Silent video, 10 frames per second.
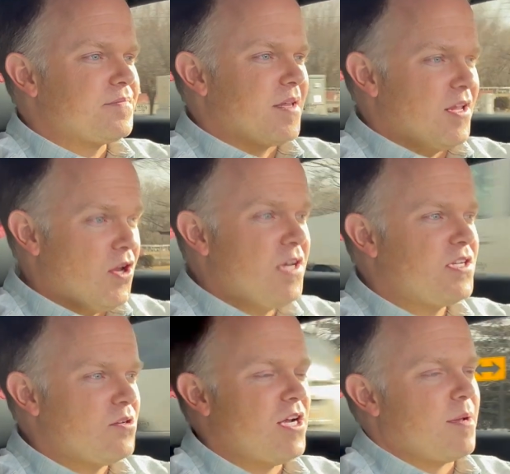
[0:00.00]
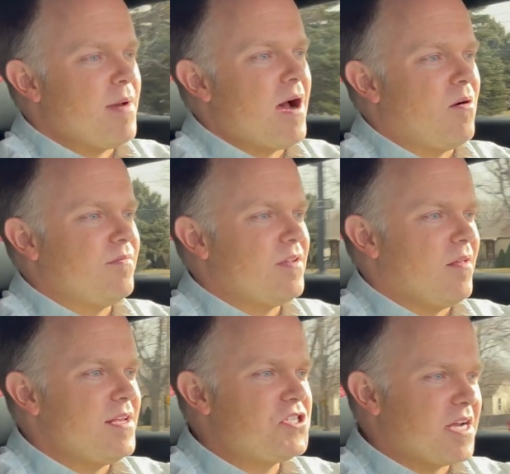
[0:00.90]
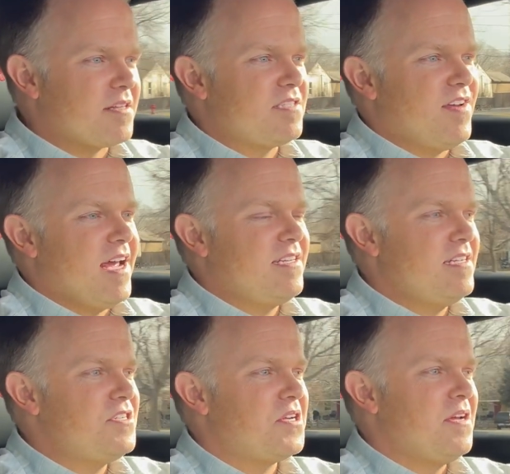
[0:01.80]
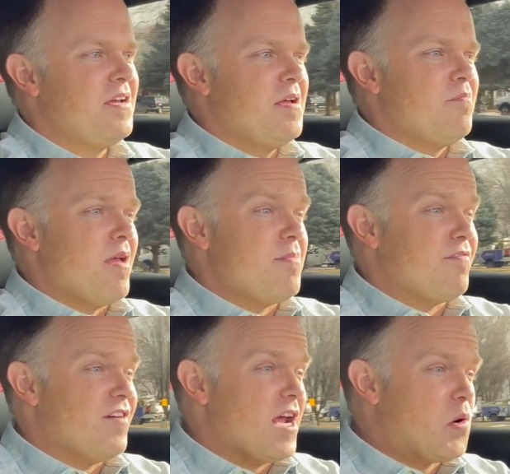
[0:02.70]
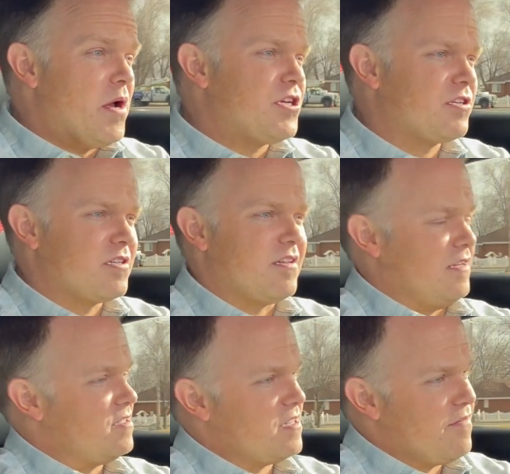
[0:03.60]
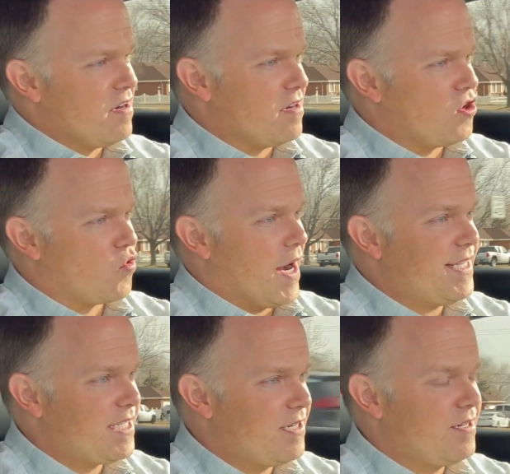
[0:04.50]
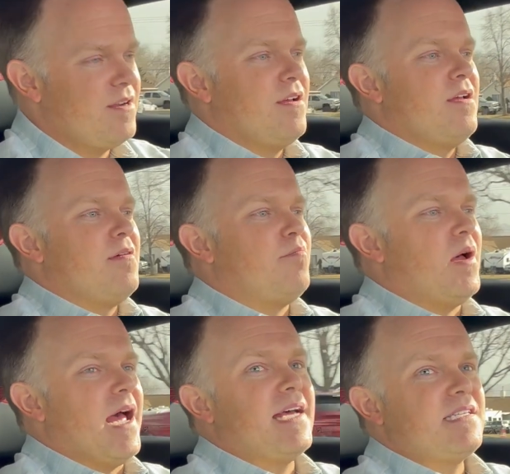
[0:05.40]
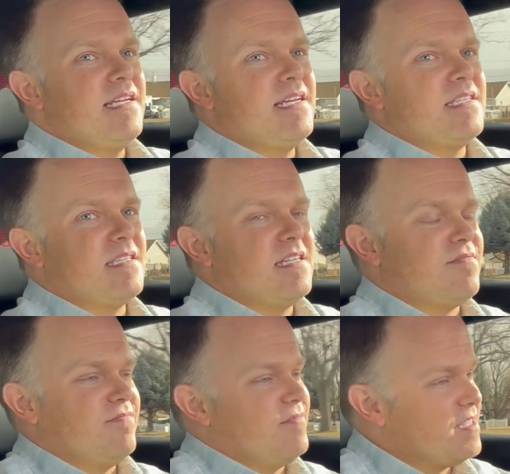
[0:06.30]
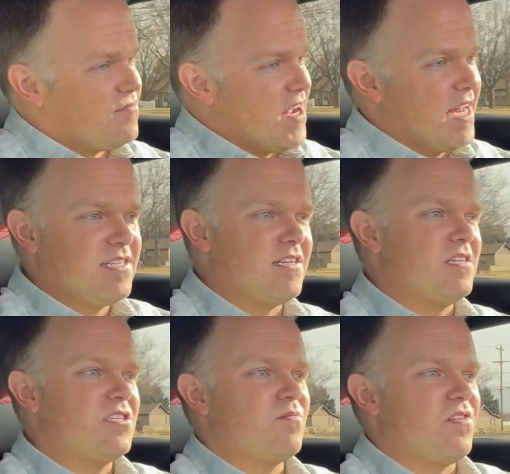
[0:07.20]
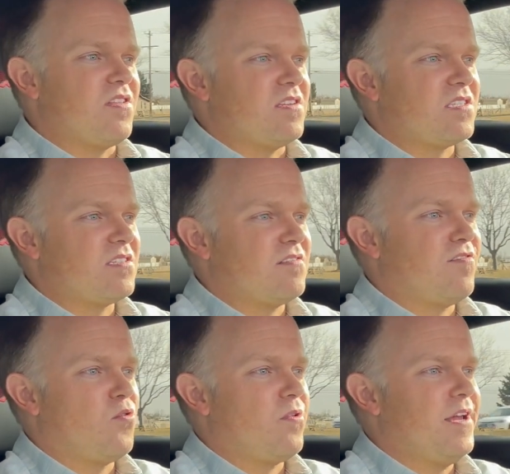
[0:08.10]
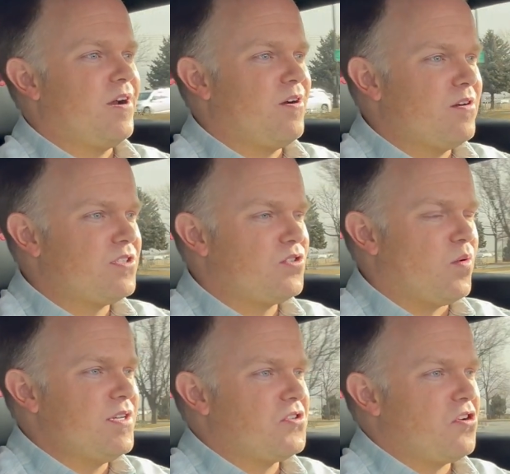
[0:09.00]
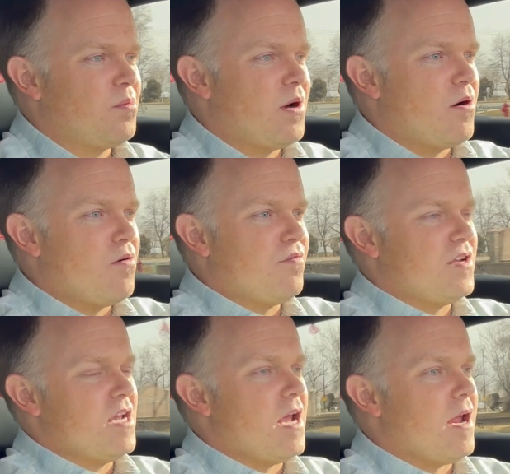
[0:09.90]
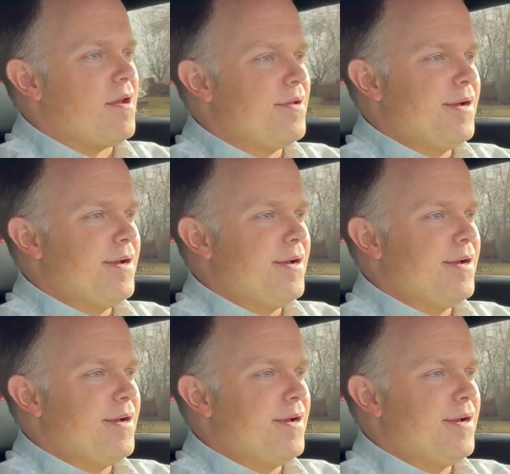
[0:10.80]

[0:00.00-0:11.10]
you need to go check them out. At least check this Vantage. Maybe the Vanquish is even crazier. But as it is, this Vantage with this 4-liter twin-turbo V8